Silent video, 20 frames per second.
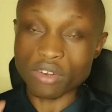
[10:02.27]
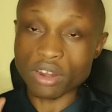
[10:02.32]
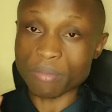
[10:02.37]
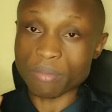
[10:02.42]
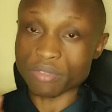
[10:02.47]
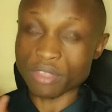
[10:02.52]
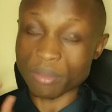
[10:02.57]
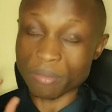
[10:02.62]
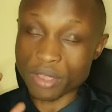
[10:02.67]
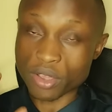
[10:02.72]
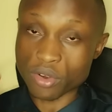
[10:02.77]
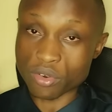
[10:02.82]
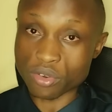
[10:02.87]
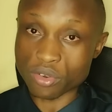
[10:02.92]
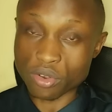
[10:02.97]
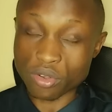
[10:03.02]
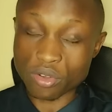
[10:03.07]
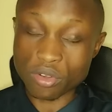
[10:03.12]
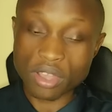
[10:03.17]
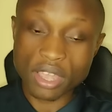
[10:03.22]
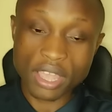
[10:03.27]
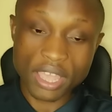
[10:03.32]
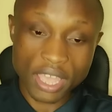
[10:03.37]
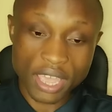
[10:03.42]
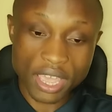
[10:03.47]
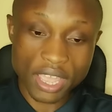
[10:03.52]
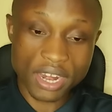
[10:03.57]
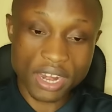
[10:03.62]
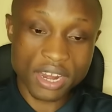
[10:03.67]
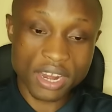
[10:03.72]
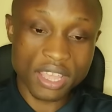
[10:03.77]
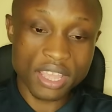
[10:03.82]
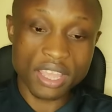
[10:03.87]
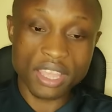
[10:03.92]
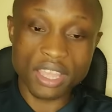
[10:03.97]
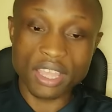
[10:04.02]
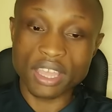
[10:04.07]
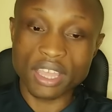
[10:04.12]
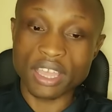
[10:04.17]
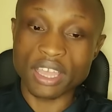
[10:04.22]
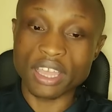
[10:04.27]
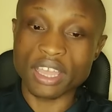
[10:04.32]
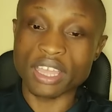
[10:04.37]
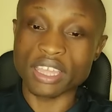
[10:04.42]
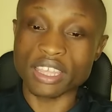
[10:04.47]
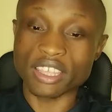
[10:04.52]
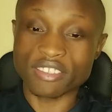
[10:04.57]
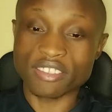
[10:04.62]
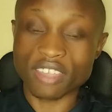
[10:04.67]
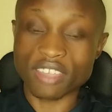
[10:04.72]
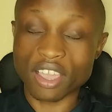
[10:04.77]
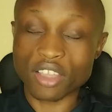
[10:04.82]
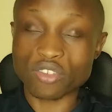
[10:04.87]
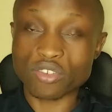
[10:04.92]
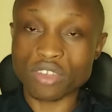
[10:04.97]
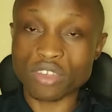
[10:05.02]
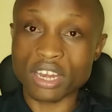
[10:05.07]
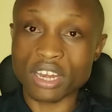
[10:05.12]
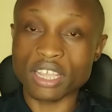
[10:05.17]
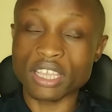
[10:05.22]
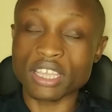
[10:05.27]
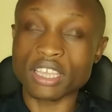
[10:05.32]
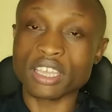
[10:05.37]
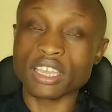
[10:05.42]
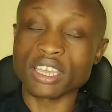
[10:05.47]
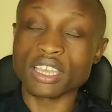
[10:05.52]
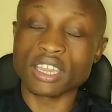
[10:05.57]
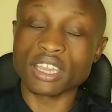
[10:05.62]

William Samoei Ruto had is actually